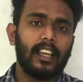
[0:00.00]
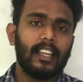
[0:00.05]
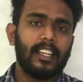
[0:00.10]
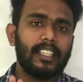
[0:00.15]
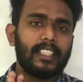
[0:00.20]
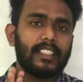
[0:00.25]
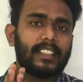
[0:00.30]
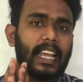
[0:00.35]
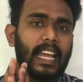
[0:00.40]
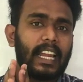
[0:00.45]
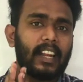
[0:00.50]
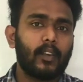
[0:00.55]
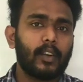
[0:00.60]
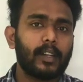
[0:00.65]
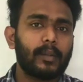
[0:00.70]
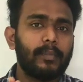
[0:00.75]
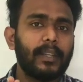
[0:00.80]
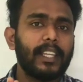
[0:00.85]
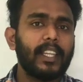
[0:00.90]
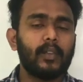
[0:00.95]
It is
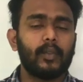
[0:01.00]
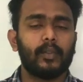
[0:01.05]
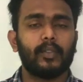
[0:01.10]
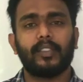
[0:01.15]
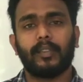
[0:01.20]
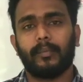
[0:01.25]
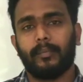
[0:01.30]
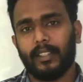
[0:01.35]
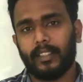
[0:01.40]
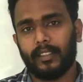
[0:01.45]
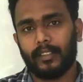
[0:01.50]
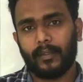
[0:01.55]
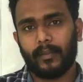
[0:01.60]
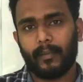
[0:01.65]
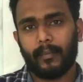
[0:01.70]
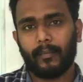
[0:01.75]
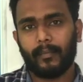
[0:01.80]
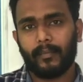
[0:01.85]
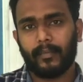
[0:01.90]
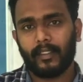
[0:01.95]
cannot be usable,
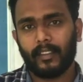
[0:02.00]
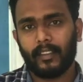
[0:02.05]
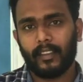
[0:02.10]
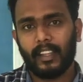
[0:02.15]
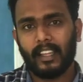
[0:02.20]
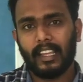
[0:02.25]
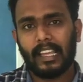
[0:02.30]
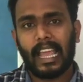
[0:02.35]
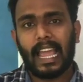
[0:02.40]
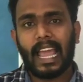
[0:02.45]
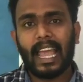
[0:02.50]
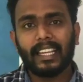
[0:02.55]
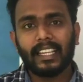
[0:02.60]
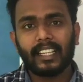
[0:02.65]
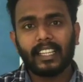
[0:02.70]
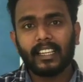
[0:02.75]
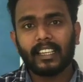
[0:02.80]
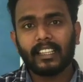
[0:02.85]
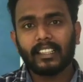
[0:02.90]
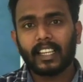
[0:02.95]

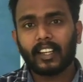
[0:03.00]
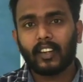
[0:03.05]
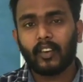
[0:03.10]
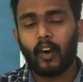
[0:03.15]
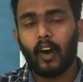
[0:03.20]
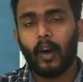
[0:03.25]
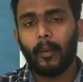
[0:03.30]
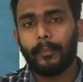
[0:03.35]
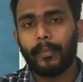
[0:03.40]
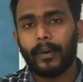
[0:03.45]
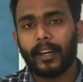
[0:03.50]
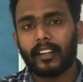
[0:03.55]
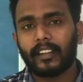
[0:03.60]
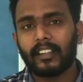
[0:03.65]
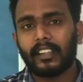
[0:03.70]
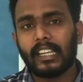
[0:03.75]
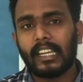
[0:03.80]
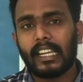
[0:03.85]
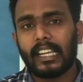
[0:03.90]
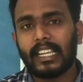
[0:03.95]
and the
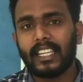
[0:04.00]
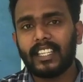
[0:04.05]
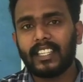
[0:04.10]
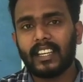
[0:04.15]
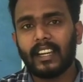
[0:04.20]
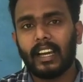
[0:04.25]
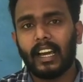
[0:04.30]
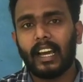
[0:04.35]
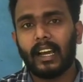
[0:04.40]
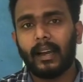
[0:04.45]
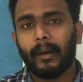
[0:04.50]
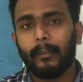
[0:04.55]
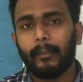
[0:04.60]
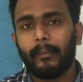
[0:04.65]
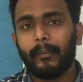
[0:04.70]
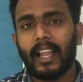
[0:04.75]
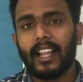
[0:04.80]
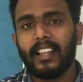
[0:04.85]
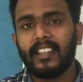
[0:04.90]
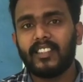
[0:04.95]
copper, it is
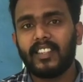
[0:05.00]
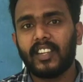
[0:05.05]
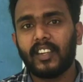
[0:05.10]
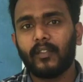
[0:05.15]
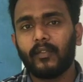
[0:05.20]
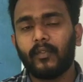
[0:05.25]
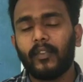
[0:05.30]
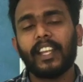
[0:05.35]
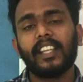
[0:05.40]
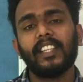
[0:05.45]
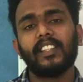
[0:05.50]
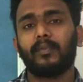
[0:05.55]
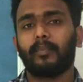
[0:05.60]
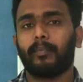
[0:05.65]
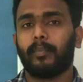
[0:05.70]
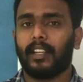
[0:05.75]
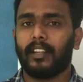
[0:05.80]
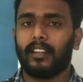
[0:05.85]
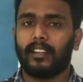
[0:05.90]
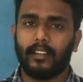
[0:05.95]
melting very
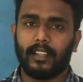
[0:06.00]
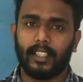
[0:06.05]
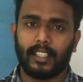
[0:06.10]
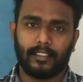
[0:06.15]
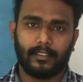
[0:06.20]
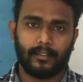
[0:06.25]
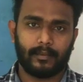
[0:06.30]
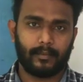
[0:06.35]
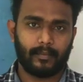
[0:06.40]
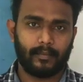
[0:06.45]
speedily.